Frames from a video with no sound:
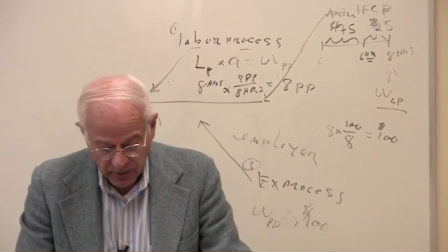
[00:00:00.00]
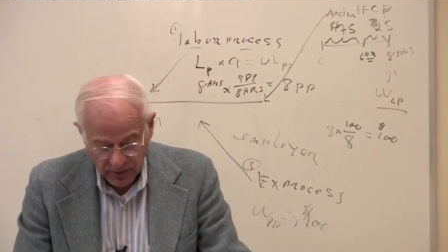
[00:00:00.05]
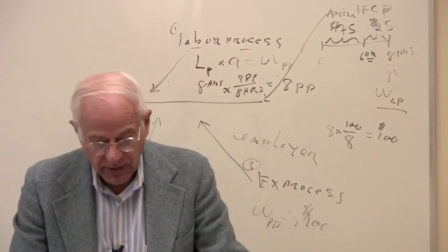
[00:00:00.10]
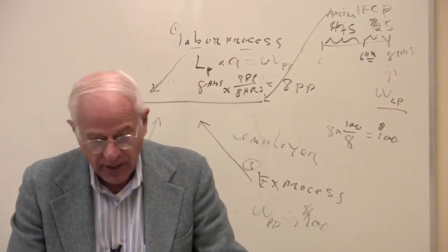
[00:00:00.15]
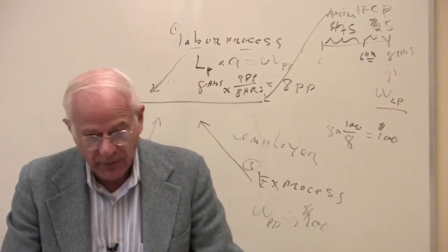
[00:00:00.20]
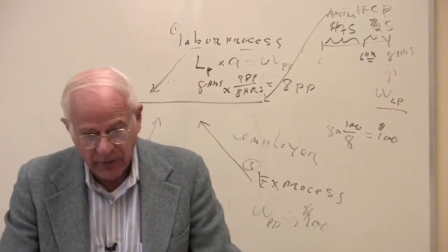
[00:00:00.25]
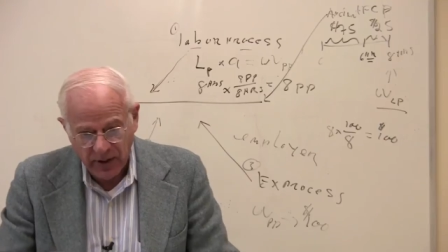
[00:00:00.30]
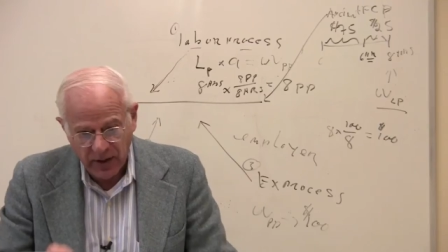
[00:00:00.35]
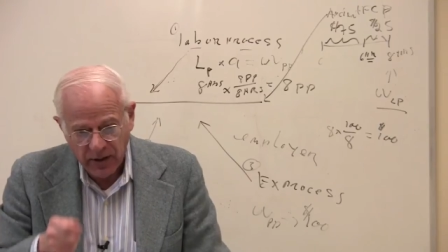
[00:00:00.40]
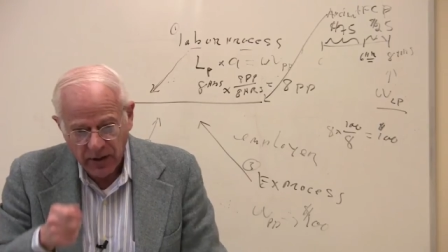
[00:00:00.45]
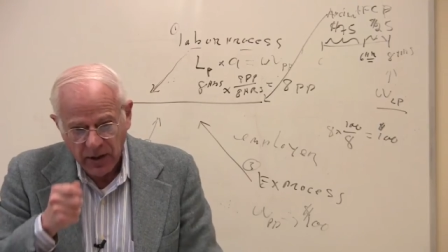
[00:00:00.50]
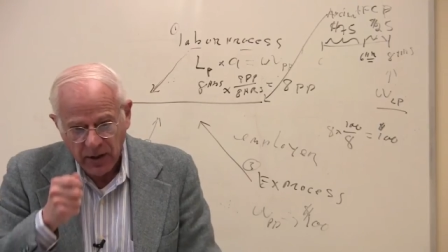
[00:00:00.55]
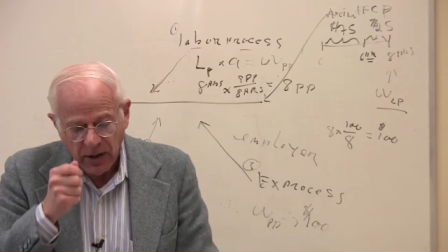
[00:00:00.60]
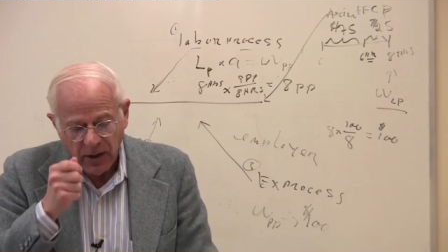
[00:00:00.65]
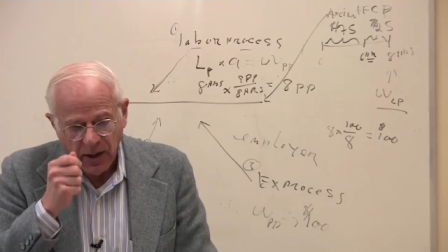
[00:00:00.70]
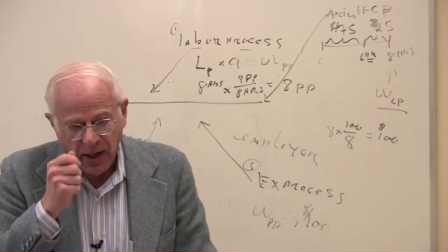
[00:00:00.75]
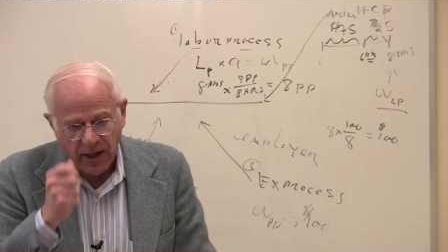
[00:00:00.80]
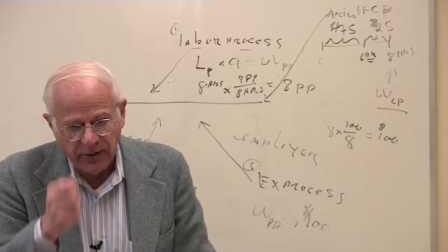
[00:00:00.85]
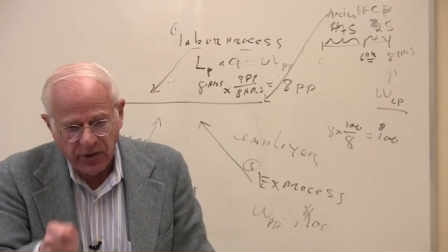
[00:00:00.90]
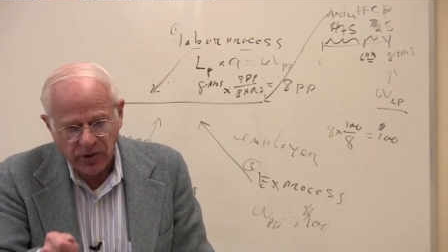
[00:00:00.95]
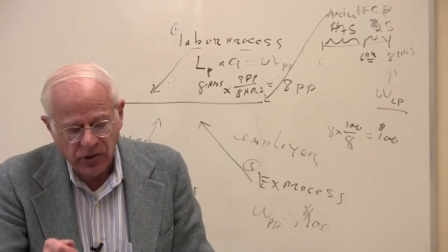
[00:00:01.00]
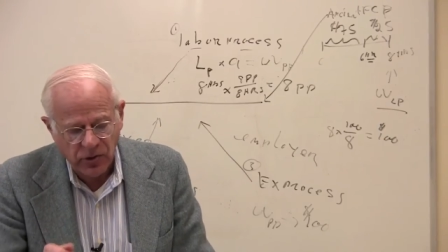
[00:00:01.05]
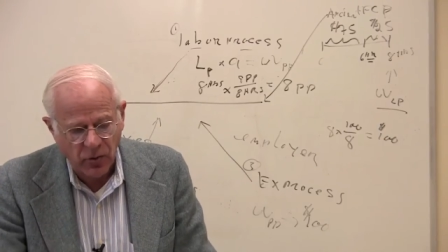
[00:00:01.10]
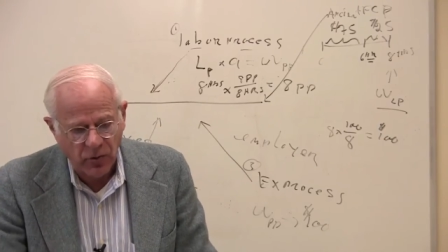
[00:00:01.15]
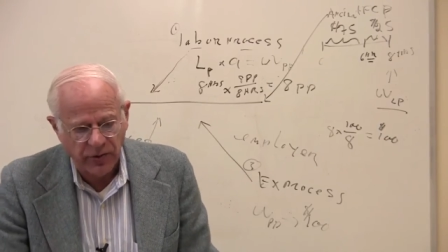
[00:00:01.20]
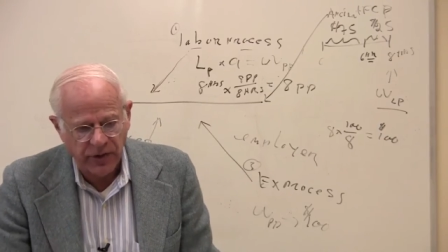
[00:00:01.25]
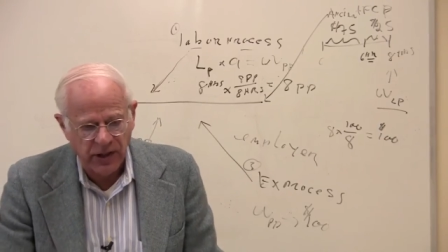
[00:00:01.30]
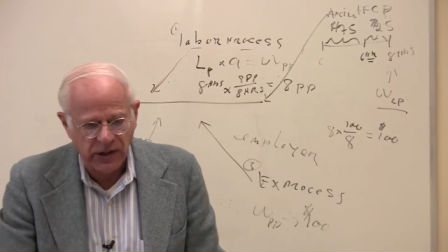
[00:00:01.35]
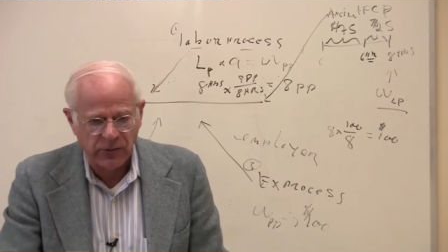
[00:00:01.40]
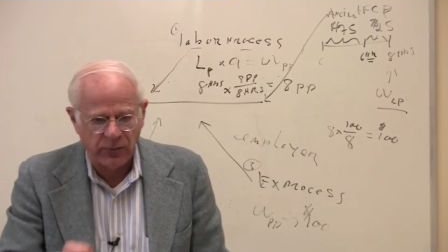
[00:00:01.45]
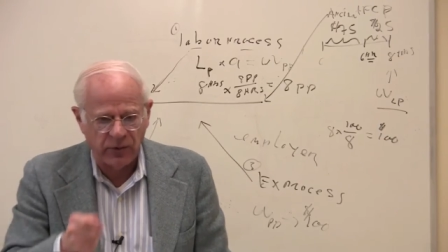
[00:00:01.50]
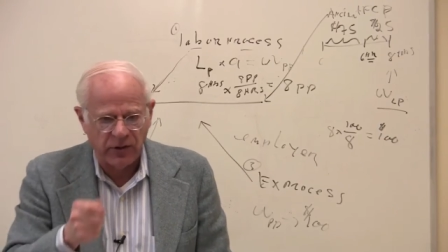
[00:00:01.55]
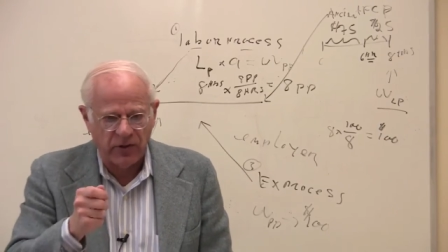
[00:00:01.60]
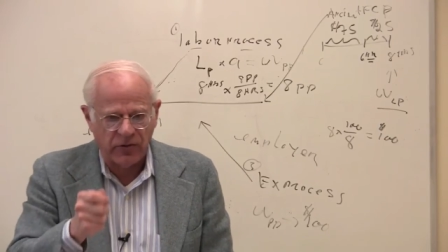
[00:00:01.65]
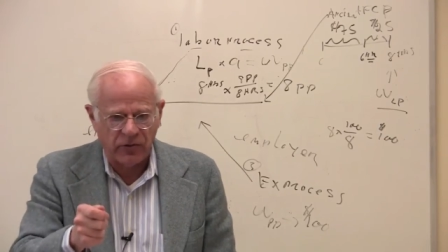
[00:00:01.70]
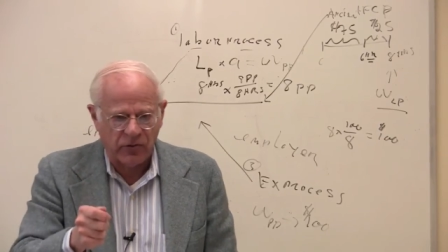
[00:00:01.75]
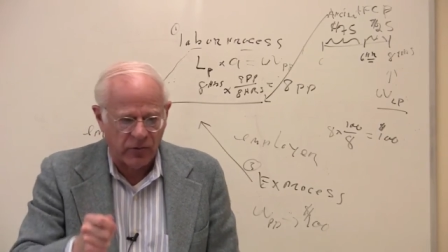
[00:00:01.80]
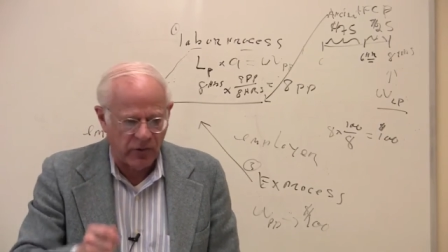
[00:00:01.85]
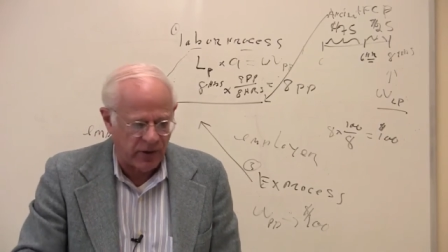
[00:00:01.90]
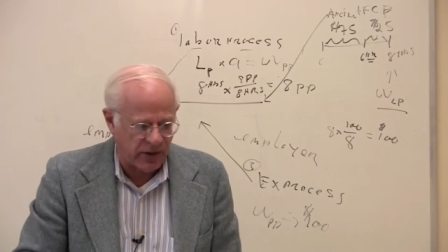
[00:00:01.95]
I'm going to underscore this with the
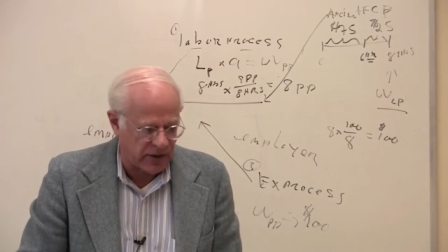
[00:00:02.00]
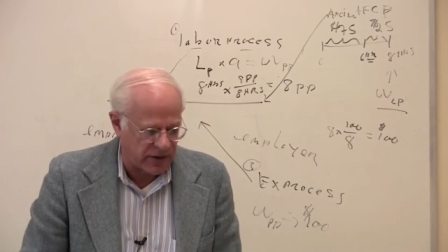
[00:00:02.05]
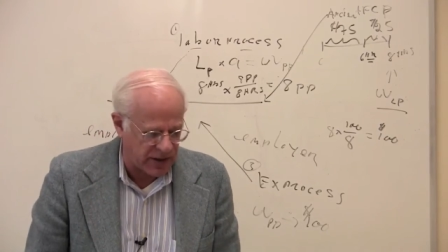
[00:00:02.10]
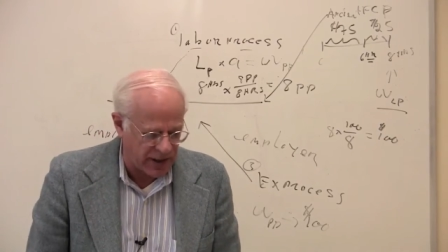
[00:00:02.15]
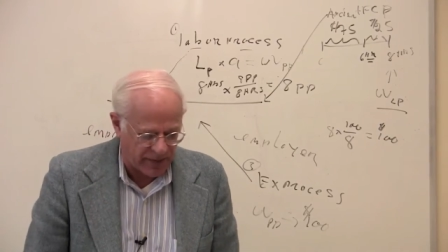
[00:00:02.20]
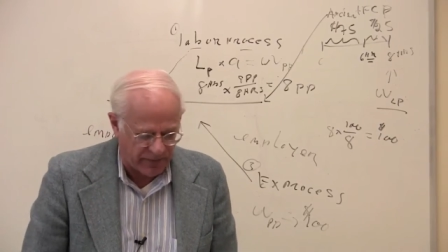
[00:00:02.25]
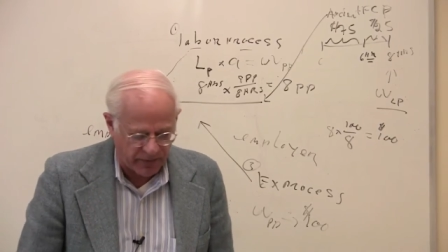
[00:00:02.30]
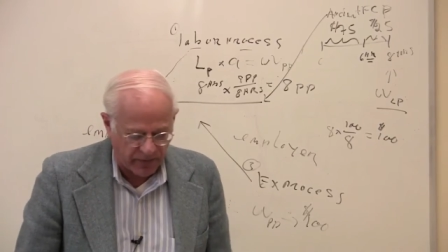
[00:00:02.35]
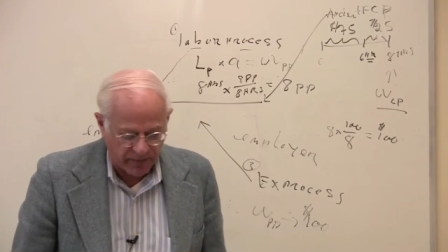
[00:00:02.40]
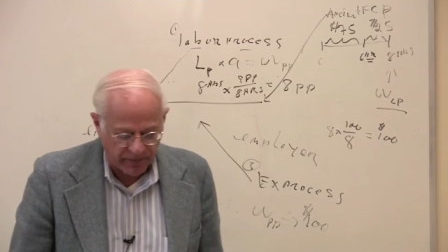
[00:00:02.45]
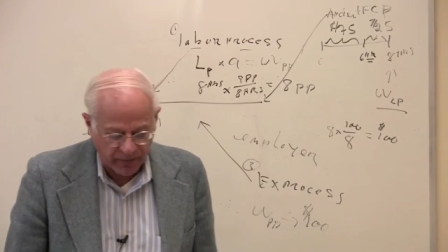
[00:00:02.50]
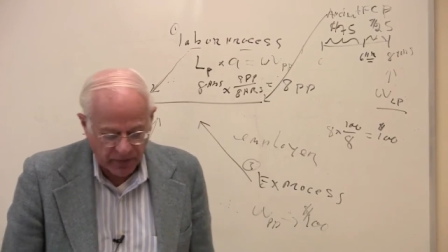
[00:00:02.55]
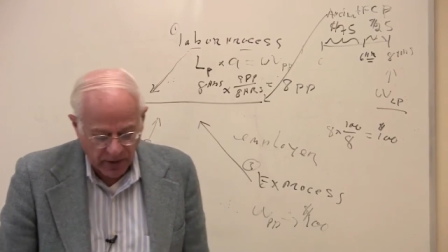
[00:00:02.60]
third example.